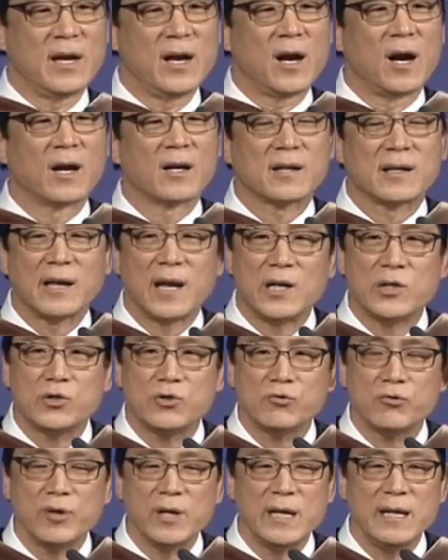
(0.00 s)
a
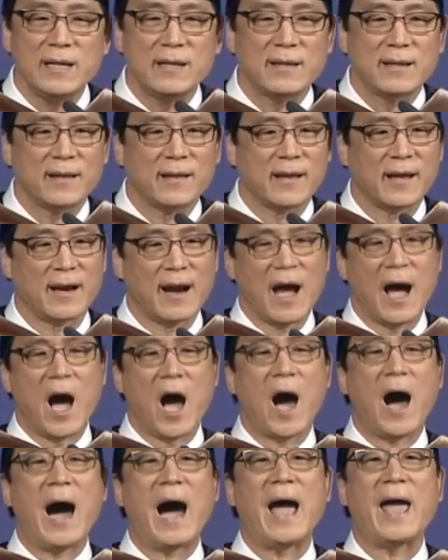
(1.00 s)
country that
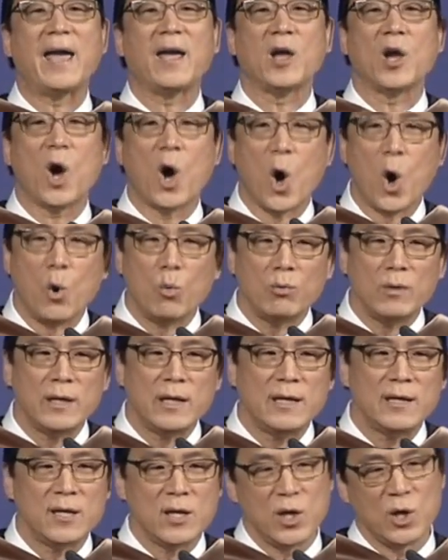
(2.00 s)
I
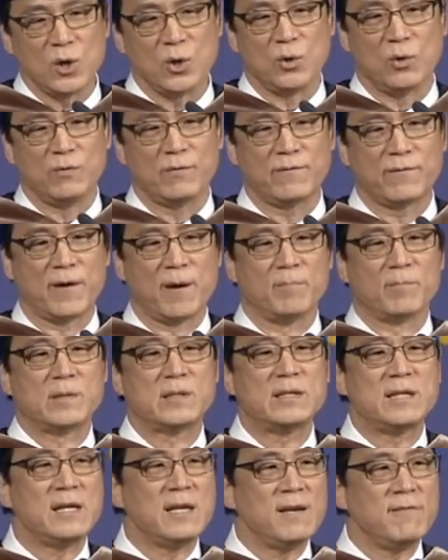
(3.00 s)
only knew from
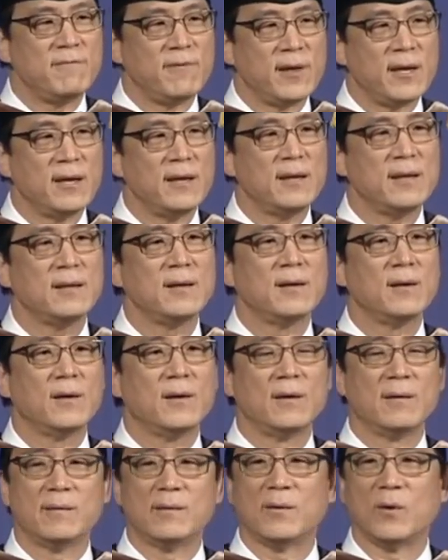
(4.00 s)
TV
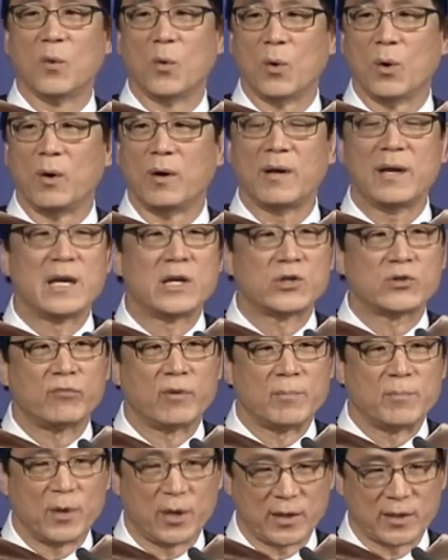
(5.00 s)
or
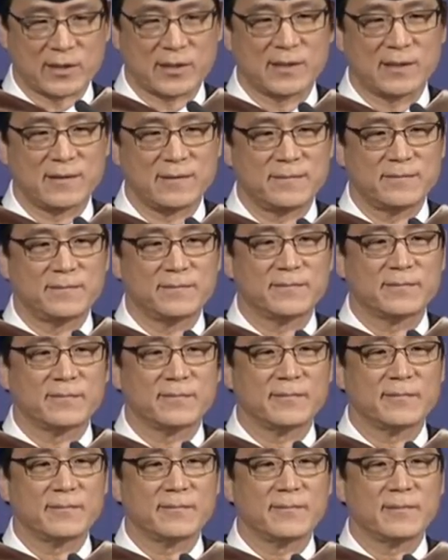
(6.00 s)
history books.
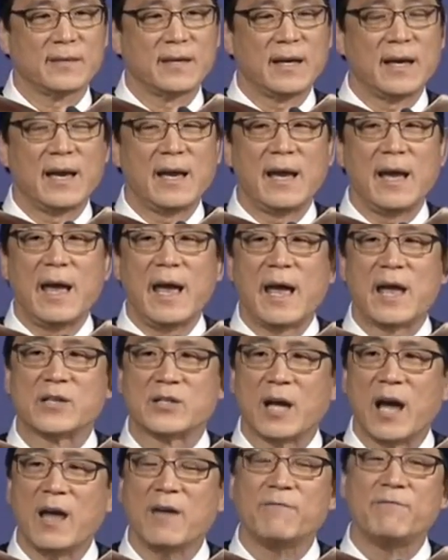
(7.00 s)

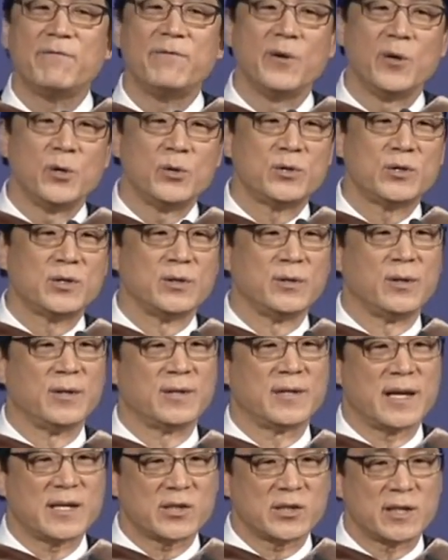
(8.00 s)
As I flew to the
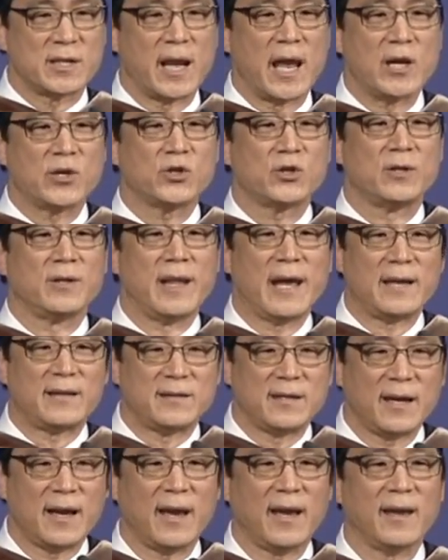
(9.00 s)
destination that
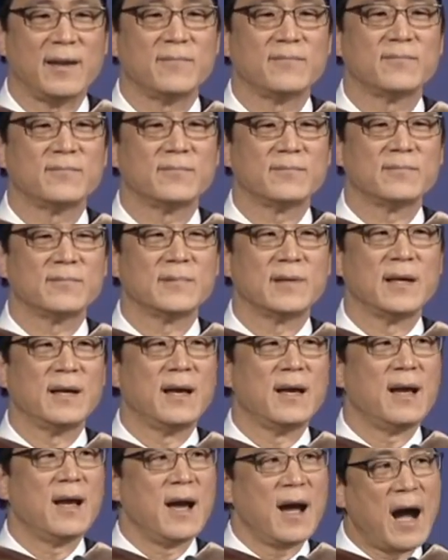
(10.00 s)
day,
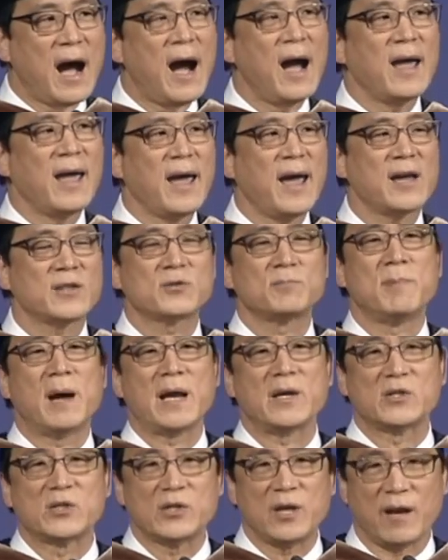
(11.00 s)
I asked
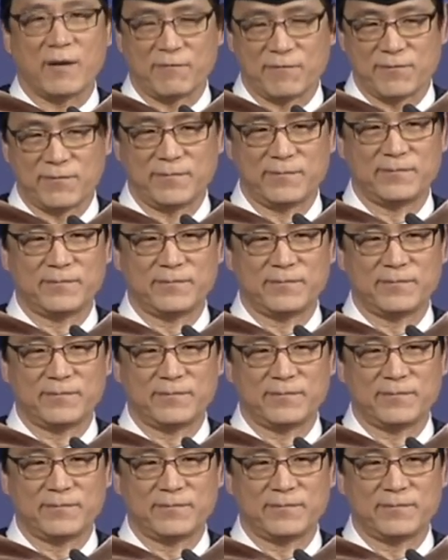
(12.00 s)
myself,